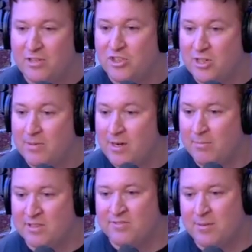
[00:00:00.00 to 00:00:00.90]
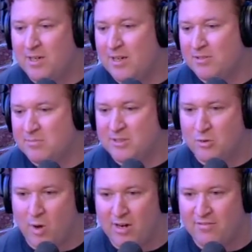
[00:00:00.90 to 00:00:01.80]
legitimate numbers, if somebody comes to me
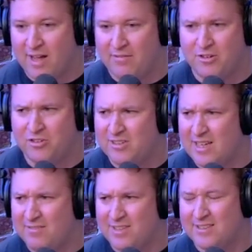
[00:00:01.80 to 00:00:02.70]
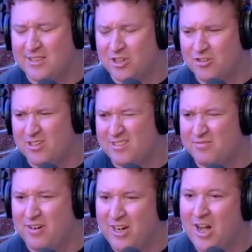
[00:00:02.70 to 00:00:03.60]
squatting 500 and deadlifting 600, it's
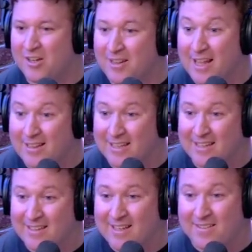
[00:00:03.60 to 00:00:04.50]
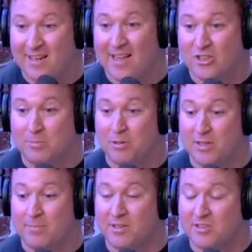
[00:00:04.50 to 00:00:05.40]
very unlikely that I'll actually put
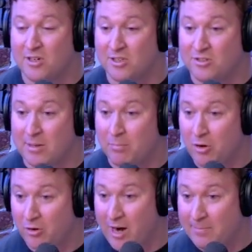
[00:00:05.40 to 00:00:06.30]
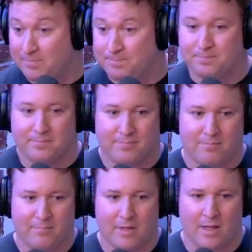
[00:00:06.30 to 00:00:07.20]
them on the starting strength program.
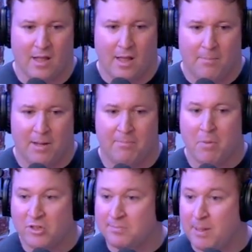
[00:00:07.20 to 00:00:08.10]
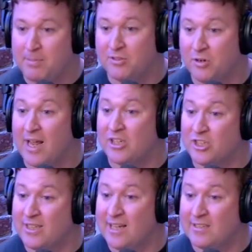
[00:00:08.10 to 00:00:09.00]
But most people don't
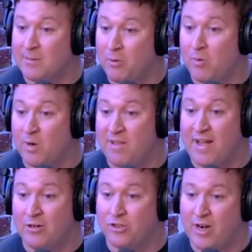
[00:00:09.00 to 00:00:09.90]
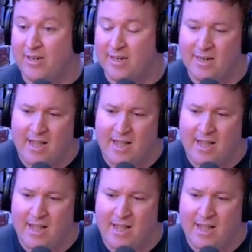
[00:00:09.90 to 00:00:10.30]
actually get to the point where they've outtrained it,